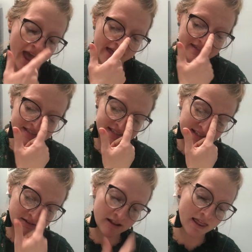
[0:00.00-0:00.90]
and
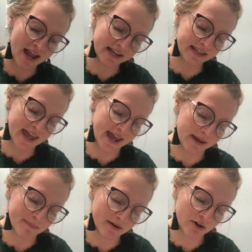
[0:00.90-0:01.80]
silk-lined cape,